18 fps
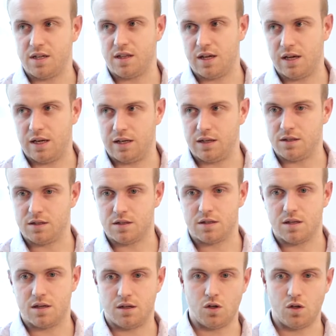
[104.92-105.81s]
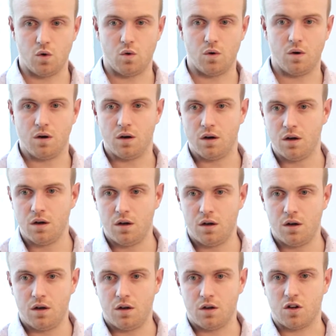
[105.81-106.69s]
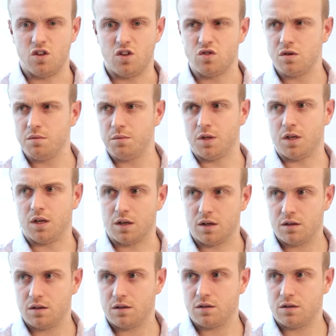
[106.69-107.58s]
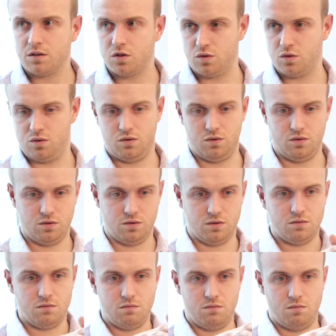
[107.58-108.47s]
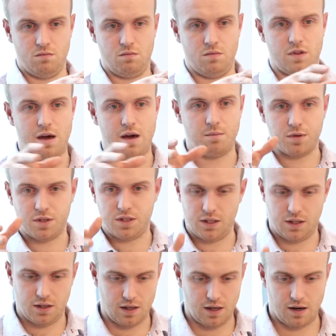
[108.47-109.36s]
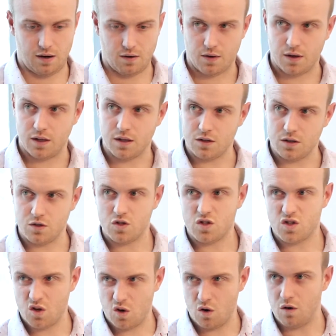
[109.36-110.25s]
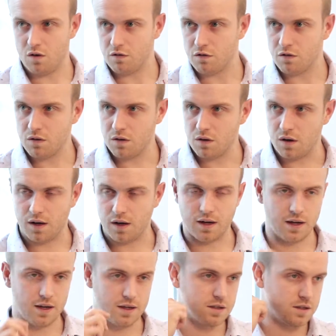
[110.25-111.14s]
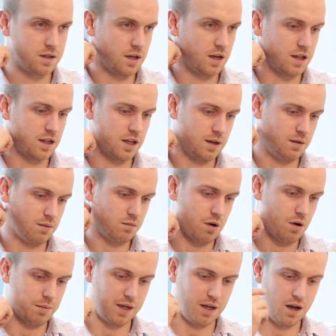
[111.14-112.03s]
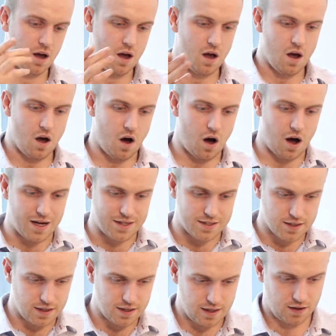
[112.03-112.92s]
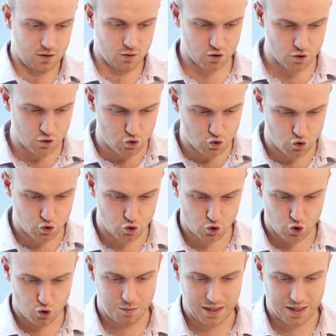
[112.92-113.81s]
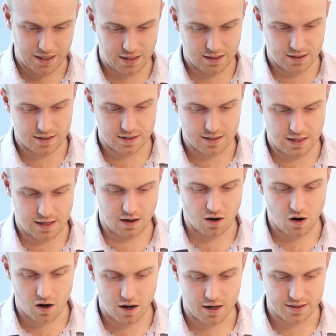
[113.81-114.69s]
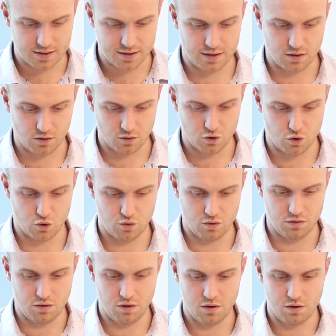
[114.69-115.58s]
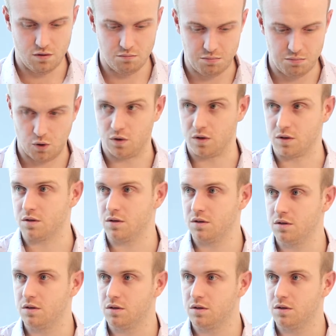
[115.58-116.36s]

then is that you're contributing to that particular area that you serve, I guess. And I think probably isolating or zooming in and saying I sell to builders.